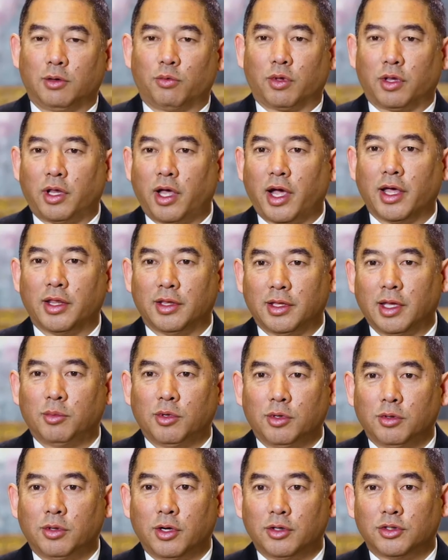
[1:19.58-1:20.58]
rely on them to
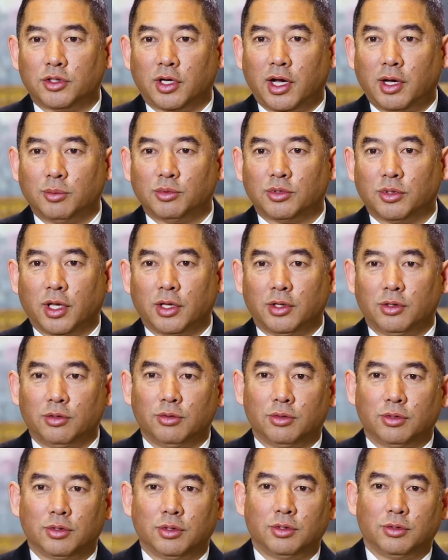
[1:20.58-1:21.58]
do their job so that
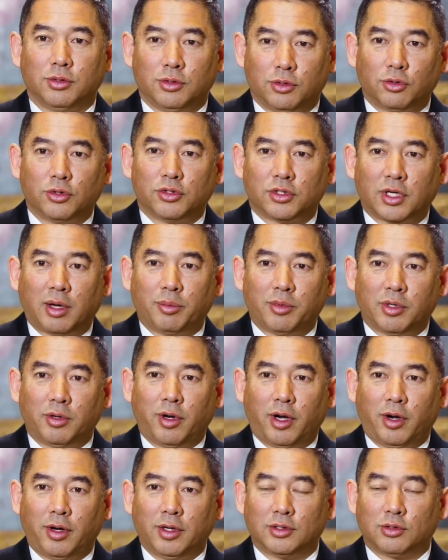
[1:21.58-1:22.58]
you can do your job in your
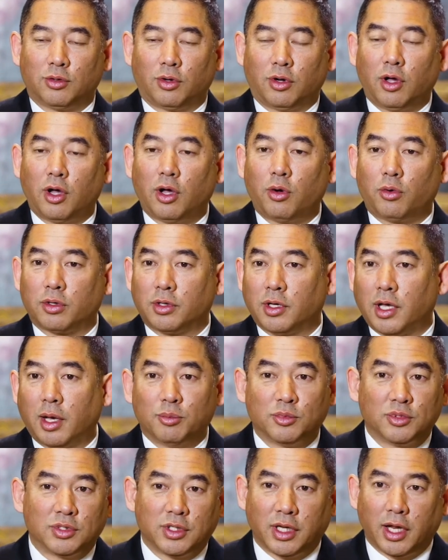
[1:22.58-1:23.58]
area, so it all
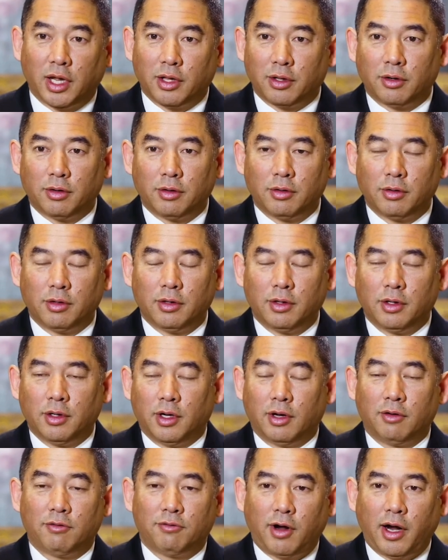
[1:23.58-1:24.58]
comes together.
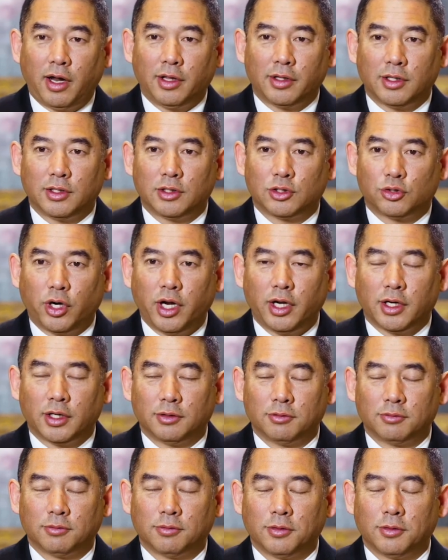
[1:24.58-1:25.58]
And finally, in training.